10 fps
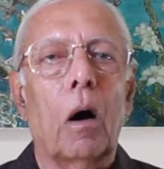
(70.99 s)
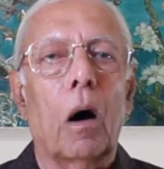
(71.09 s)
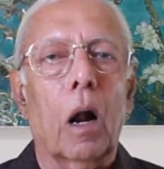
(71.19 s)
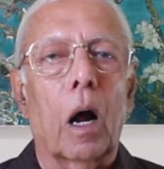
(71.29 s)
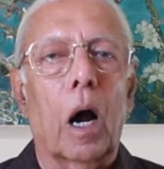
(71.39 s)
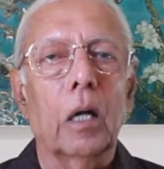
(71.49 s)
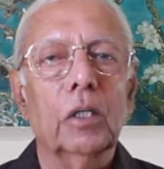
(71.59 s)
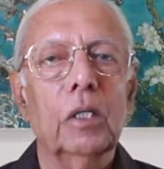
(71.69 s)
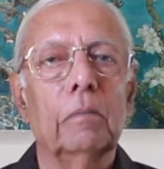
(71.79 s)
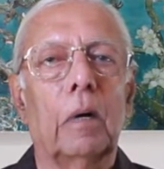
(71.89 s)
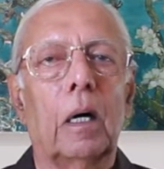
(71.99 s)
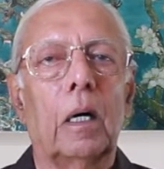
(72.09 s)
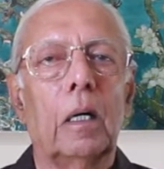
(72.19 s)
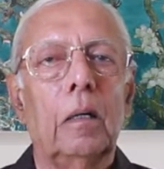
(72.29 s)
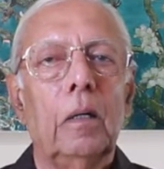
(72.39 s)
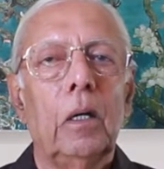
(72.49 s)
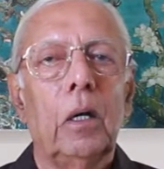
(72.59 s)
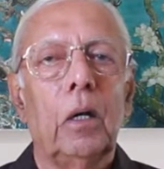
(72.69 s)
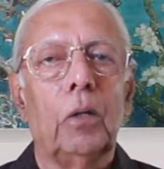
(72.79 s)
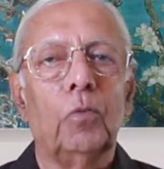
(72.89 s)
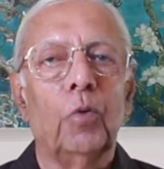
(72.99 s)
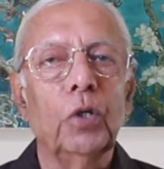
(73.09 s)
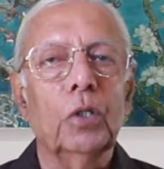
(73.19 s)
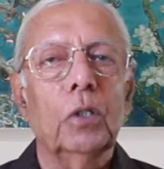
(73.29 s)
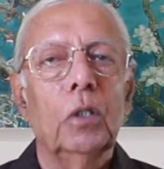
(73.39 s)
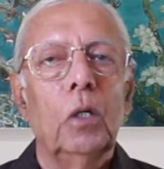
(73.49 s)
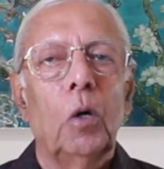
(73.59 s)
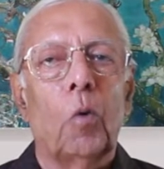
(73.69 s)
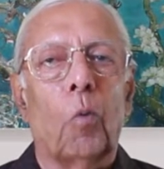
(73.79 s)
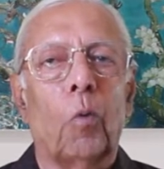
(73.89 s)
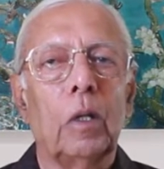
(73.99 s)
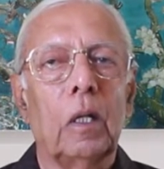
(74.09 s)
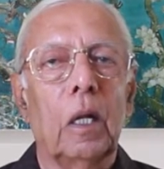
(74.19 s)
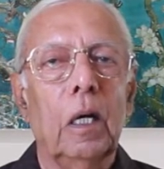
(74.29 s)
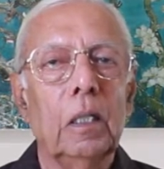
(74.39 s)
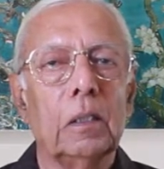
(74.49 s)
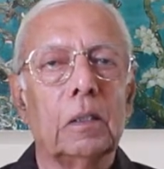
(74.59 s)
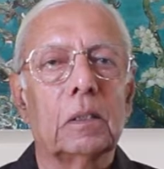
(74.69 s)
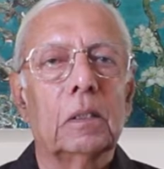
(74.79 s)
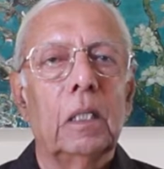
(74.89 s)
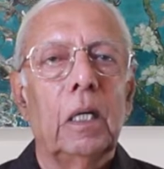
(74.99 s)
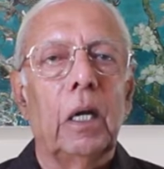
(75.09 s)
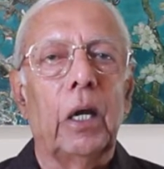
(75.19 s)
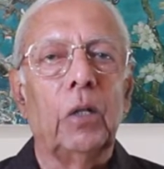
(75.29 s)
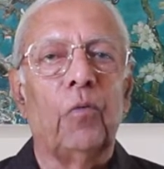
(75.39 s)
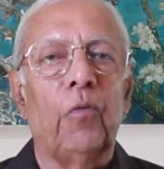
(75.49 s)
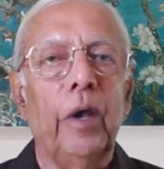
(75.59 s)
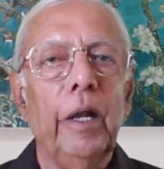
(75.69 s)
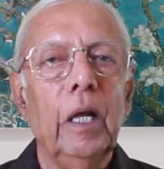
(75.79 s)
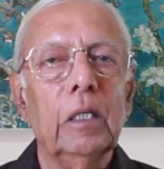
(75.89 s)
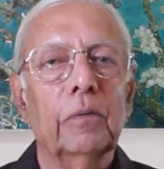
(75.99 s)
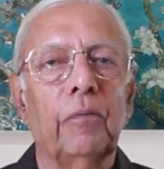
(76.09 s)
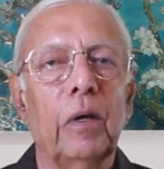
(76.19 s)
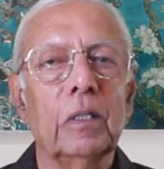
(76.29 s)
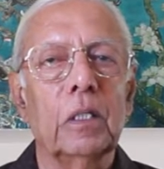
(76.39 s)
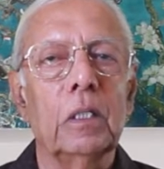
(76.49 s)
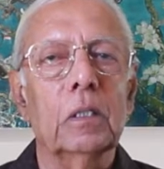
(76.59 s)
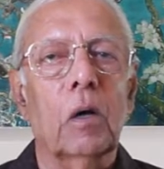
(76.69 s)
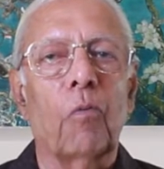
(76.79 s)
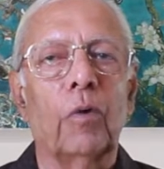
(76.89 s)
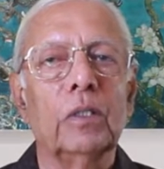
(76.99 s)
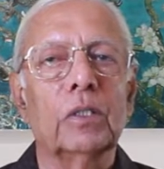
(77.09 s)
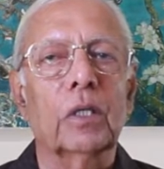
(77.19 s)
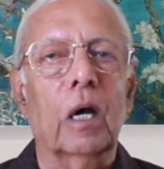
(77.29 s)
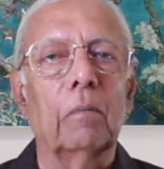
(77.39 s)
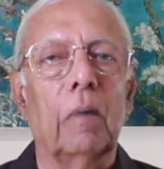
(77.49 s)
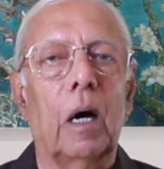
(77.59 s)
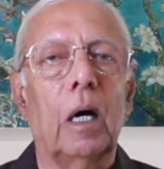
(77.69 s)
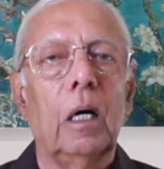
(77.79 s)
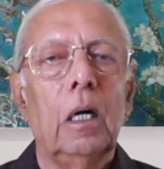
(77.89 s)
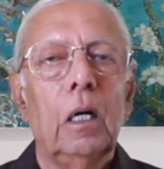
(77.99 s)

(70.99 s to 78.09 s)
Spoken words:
or ashrama in which one learns in various phases of one's karma